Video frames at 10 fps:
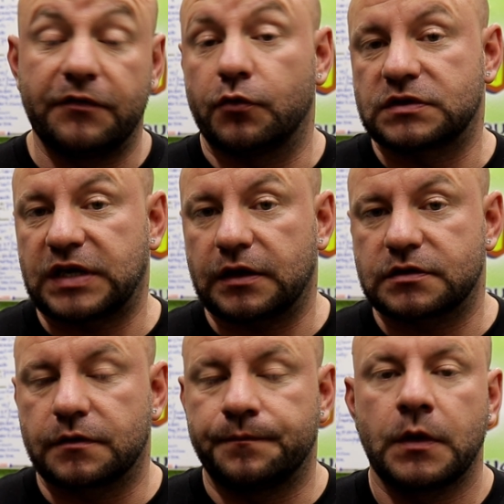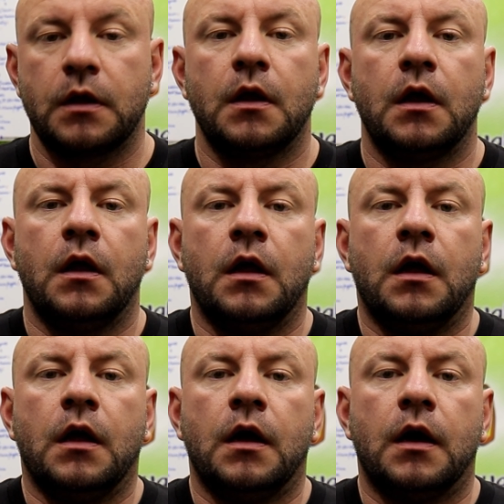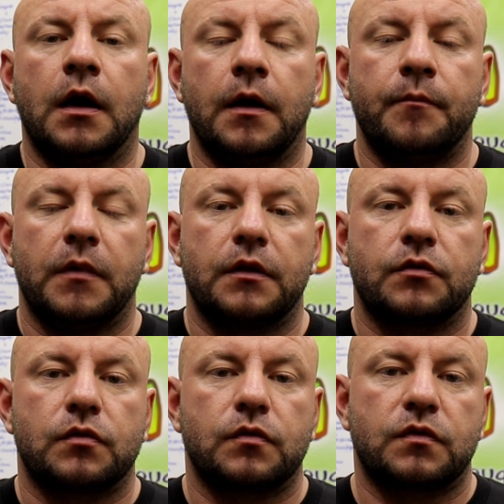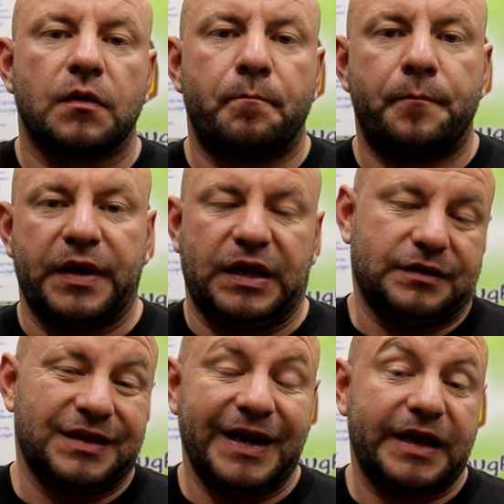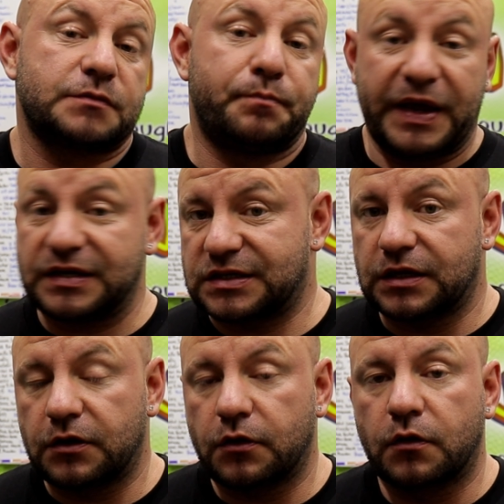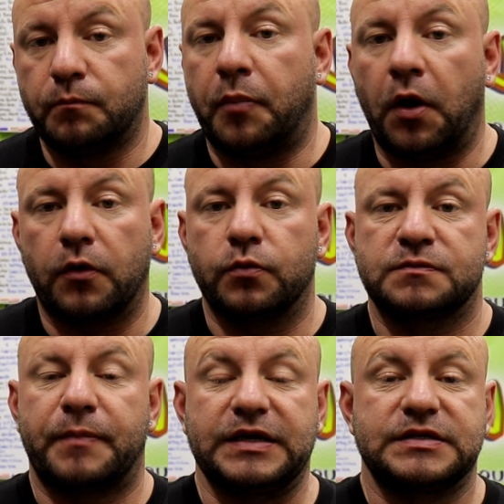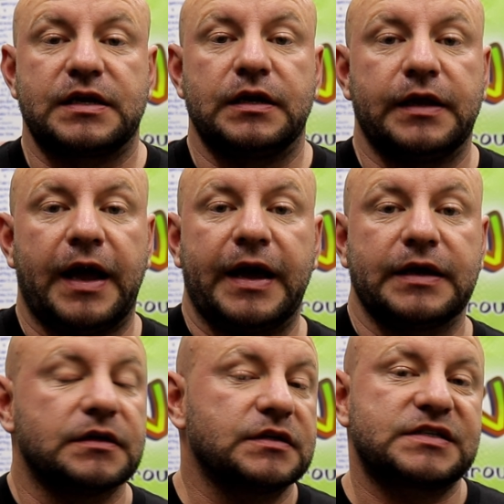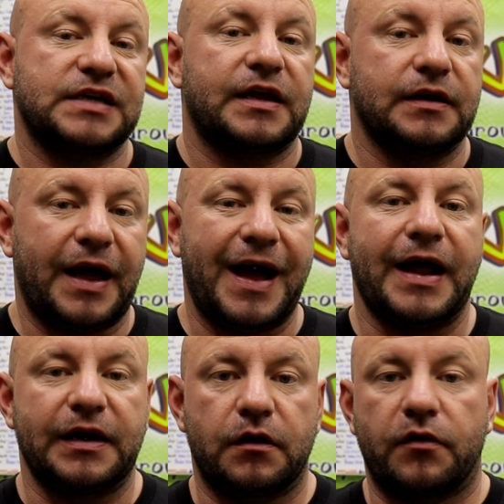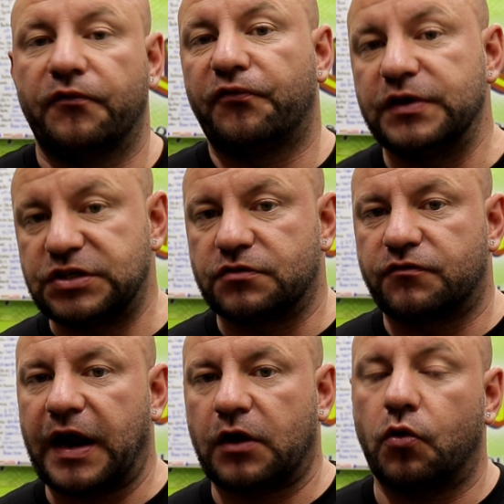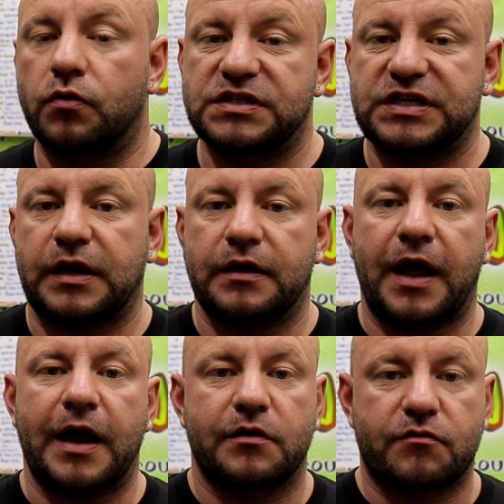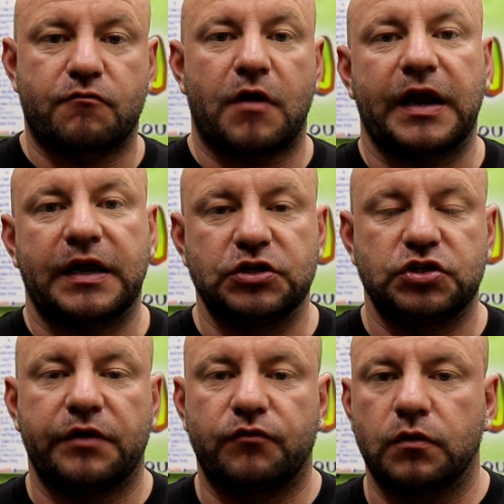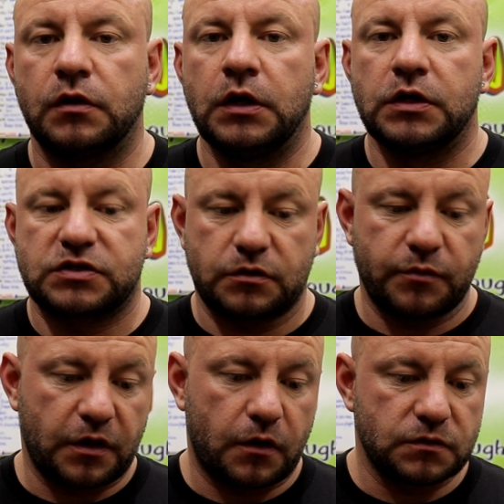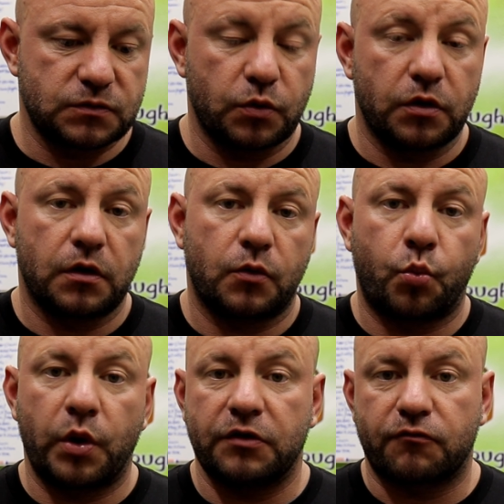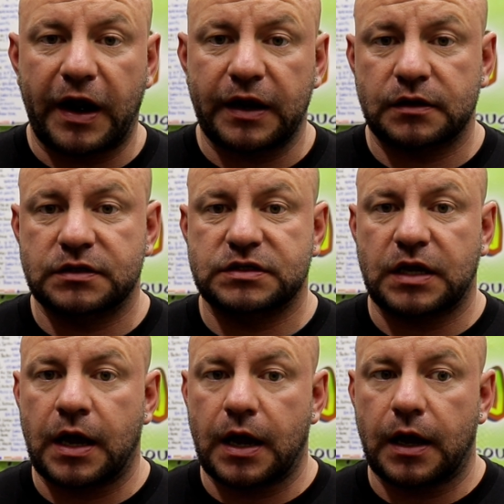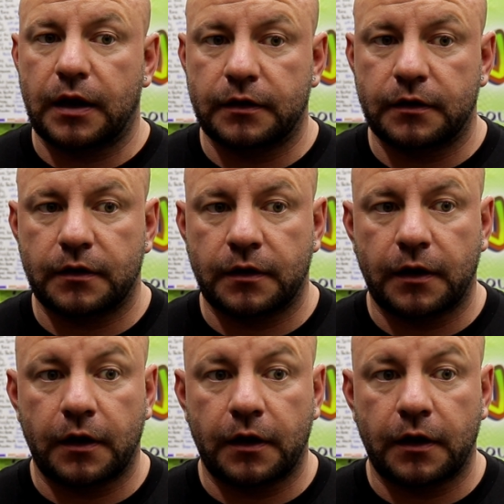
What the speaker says: give or take some. The next best thing you could buy was basically a second-hand vision rack, or a second-hand rack in general. Some of those were Win racks and